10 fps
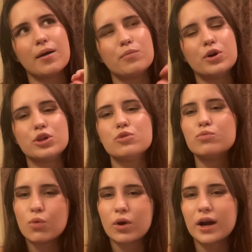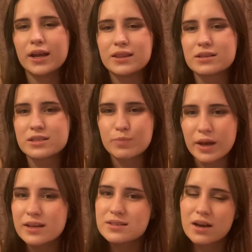put you more in the
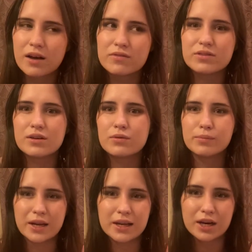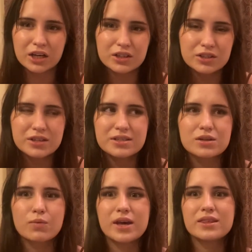space of the remaining characters in a
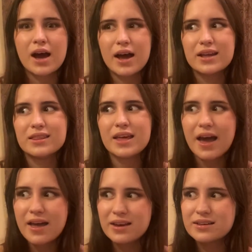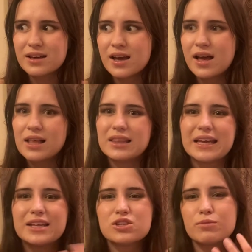way that in the end, like
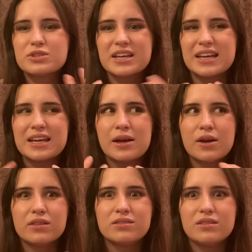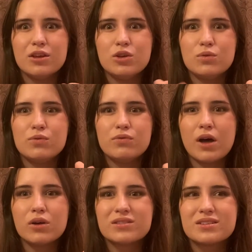it's almost like you
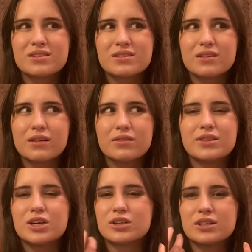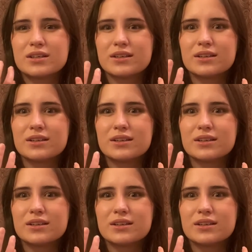felt their